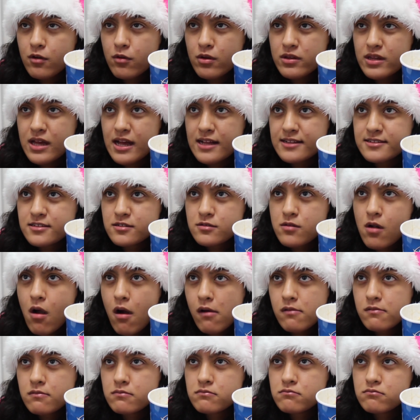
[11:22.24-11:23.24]
What else?
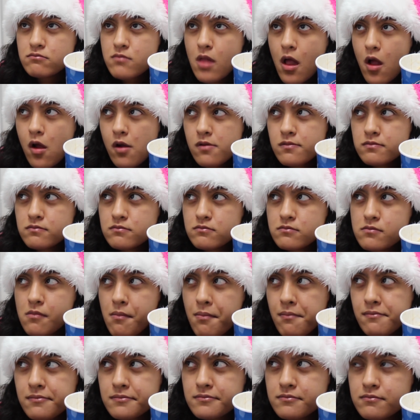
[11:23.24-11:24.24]

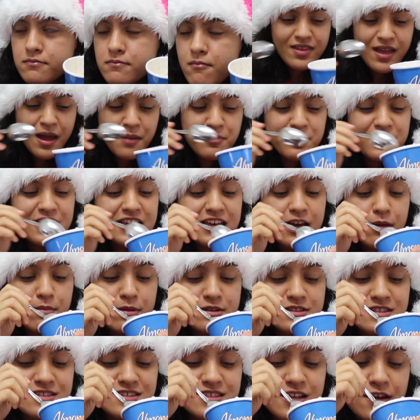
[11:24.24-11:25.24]
I'm thinking
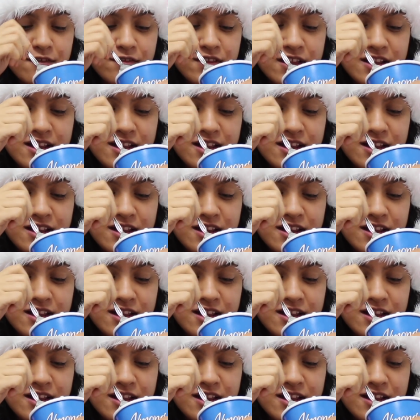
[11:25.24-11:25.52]
about stuff